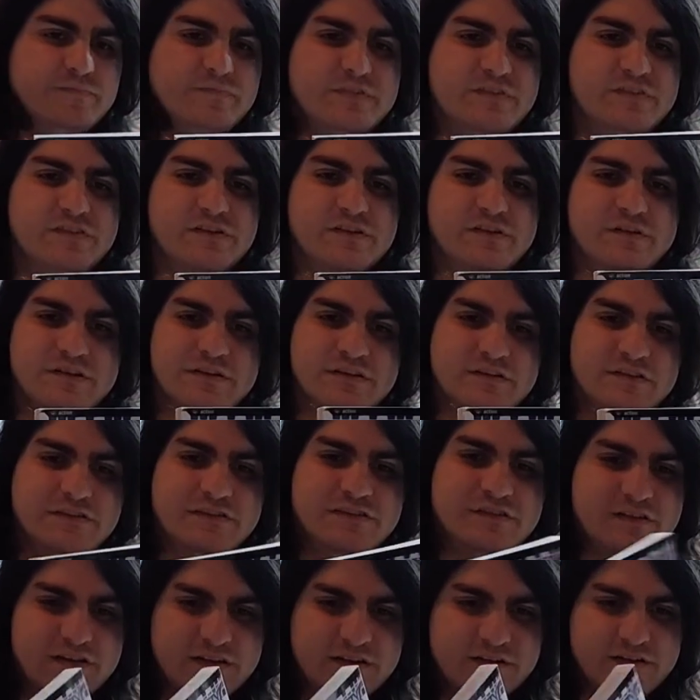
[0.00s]

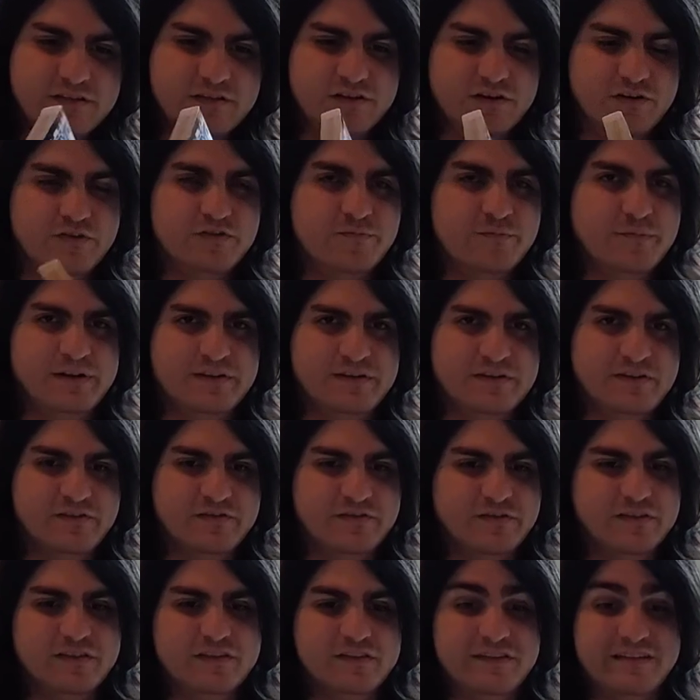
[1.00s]
series, it's based off
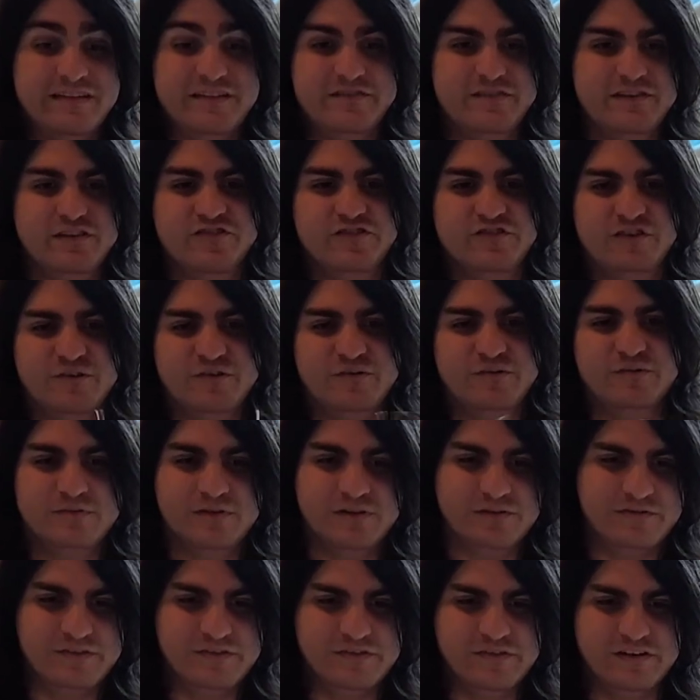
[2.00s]
of the TV show
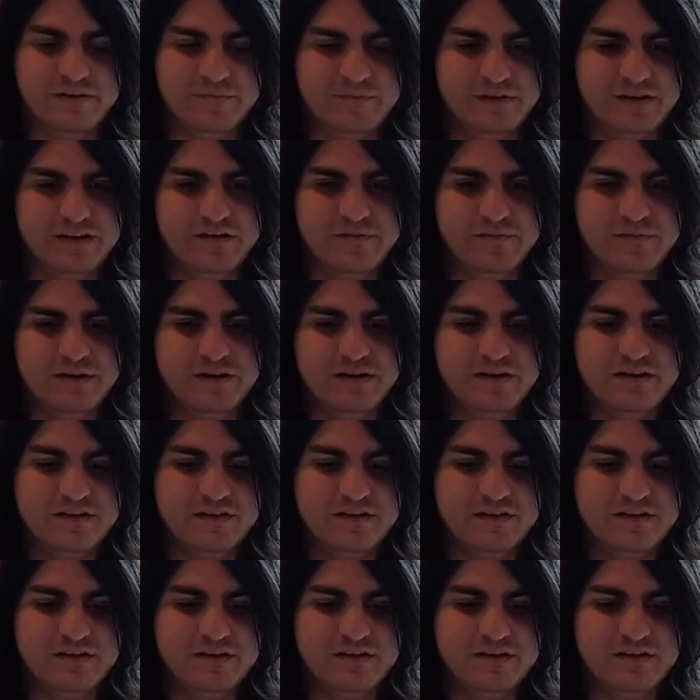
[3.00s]
of the same name.